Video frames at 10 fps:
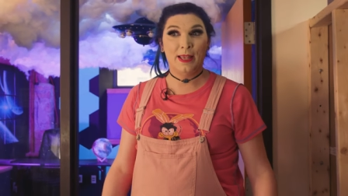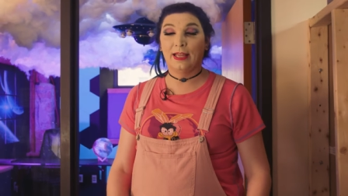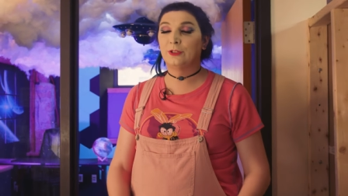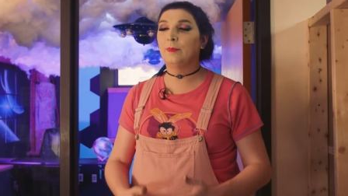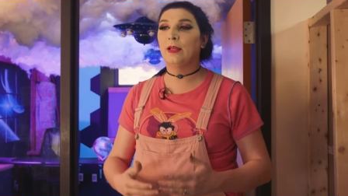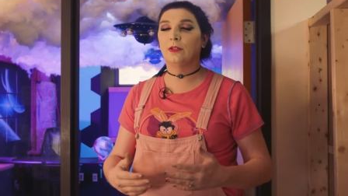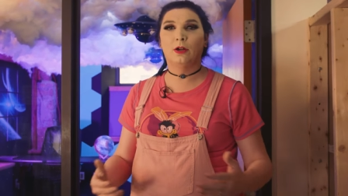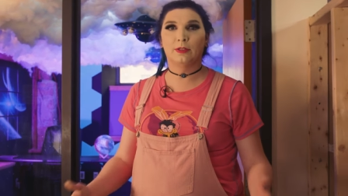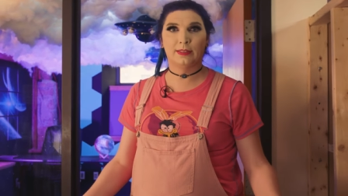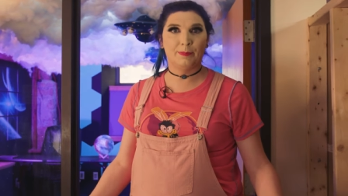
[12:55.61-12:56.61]
It took me a
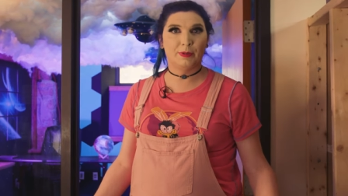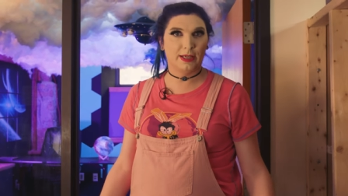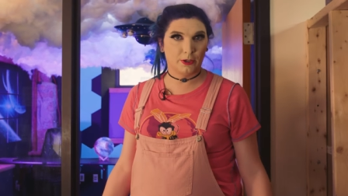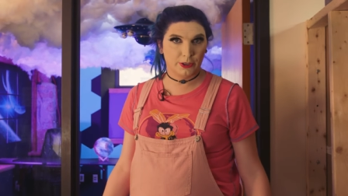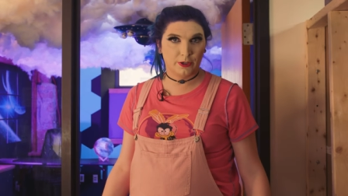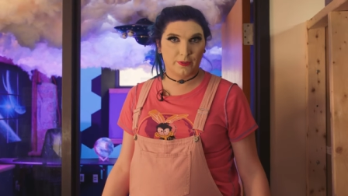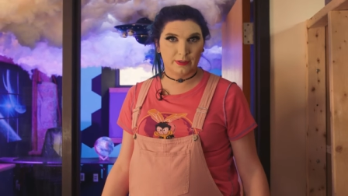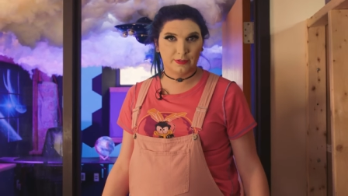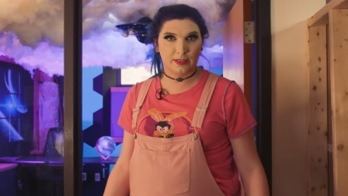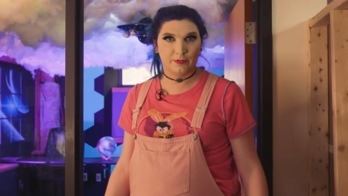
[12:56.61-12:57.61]
long time to get good at
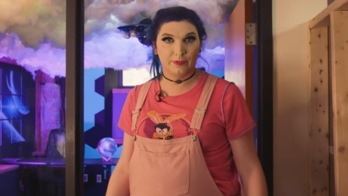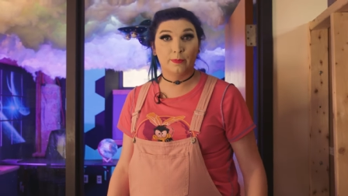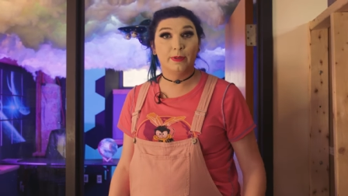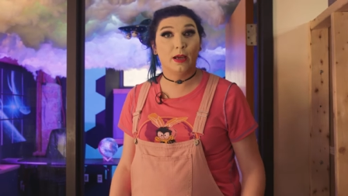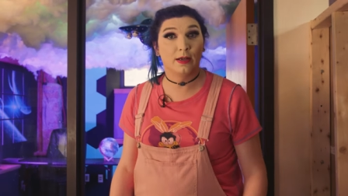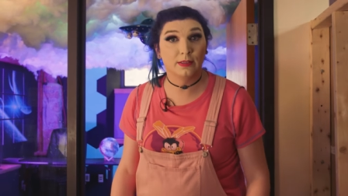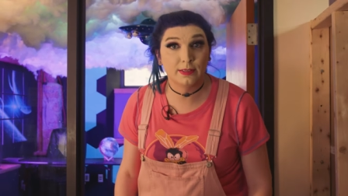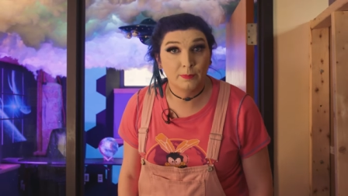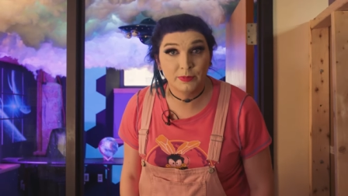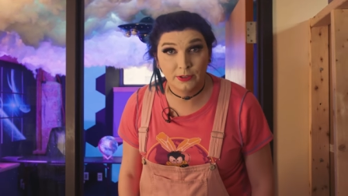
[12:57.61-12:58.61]
this stuff, and to be
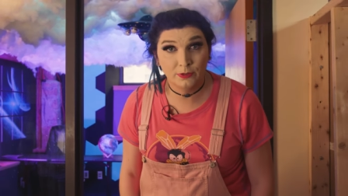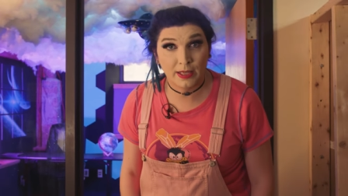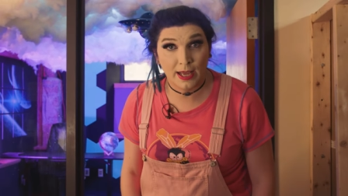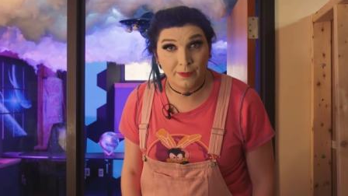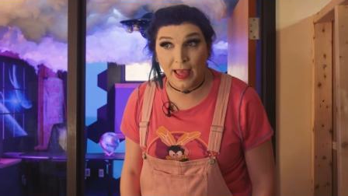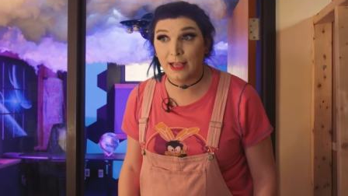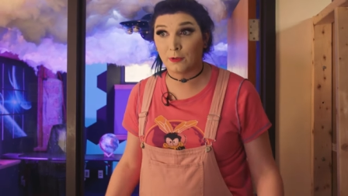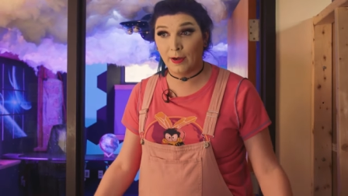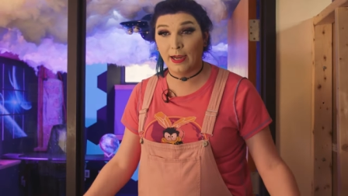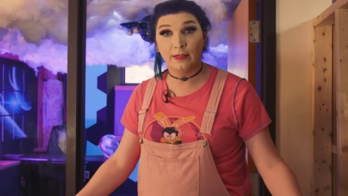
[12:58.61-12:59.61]
honest, I'm still not that
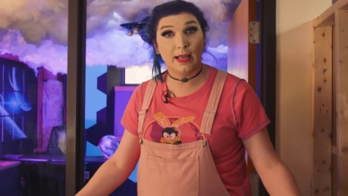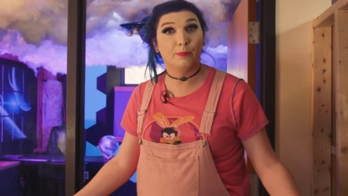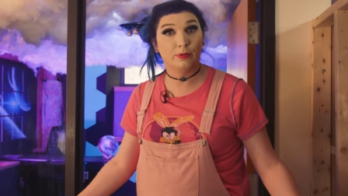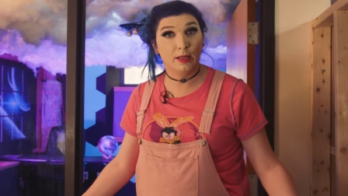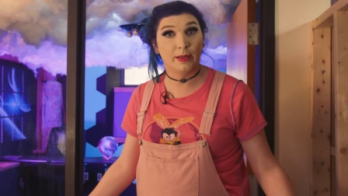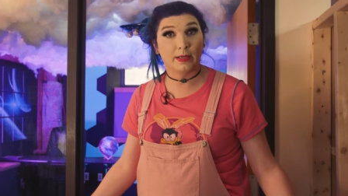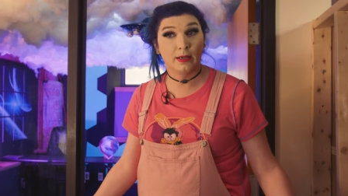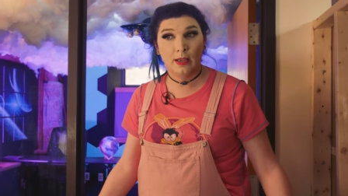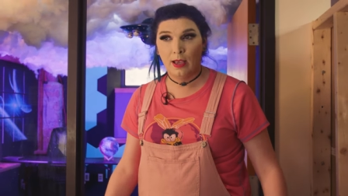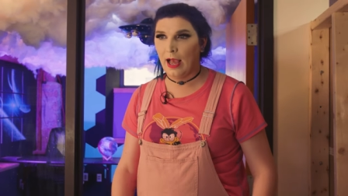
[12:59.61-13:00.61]
great at plumbing.
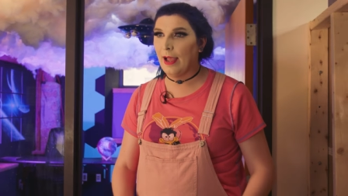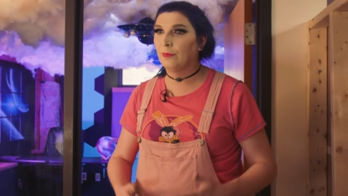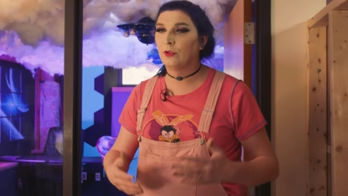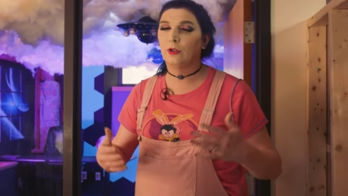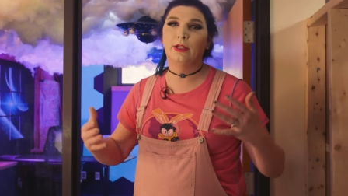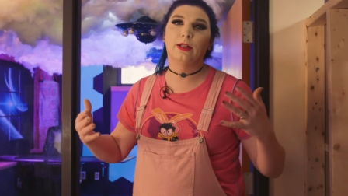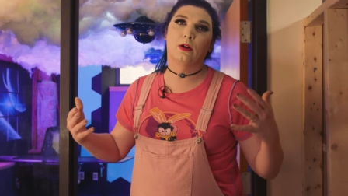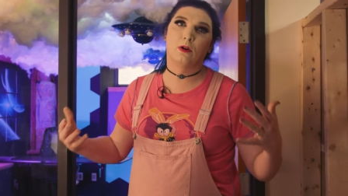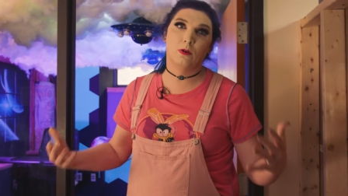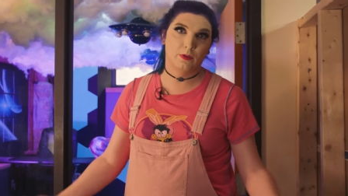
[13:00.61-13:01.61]
I'm learning
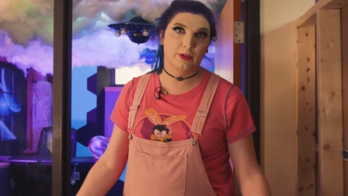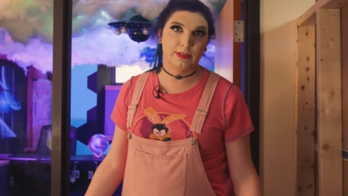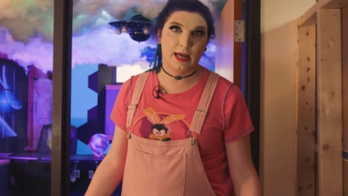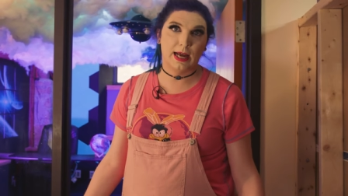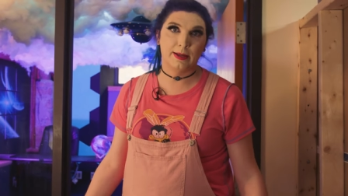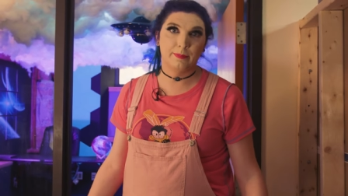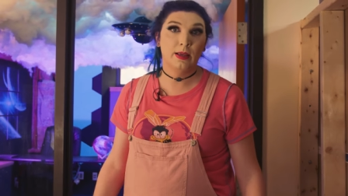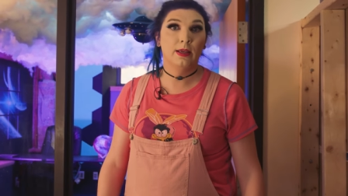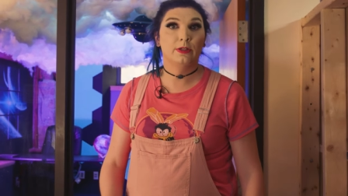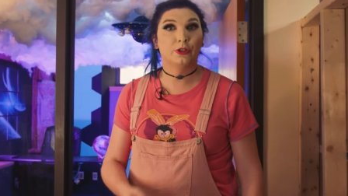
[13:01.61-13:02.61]
all the time,
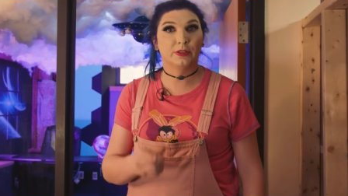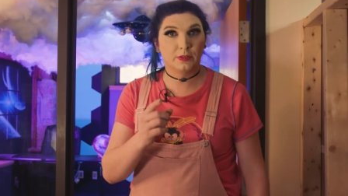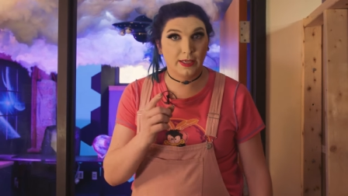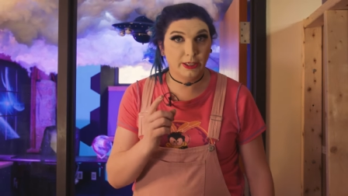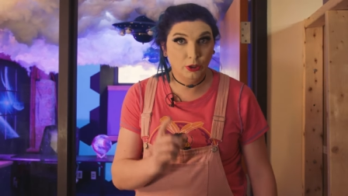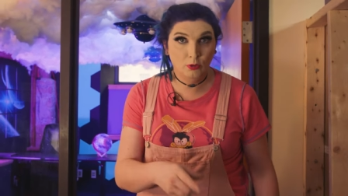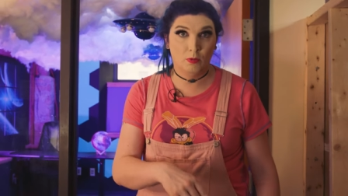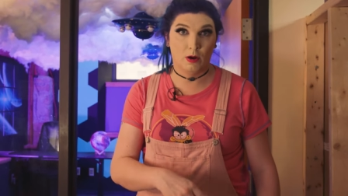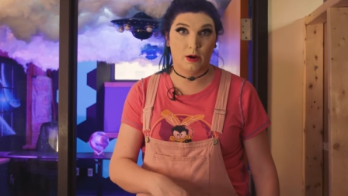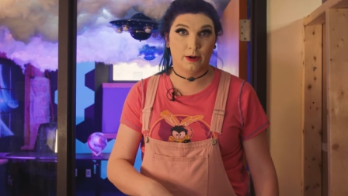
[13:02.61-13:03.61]
just like
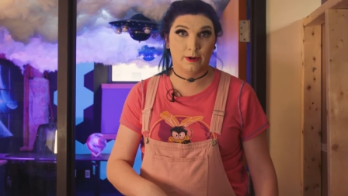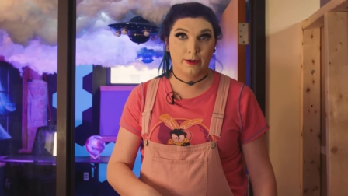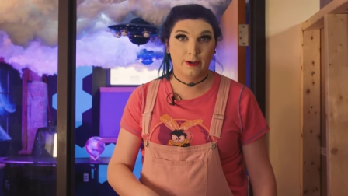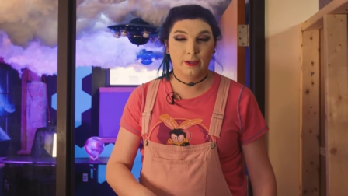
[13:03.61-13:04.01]
you are.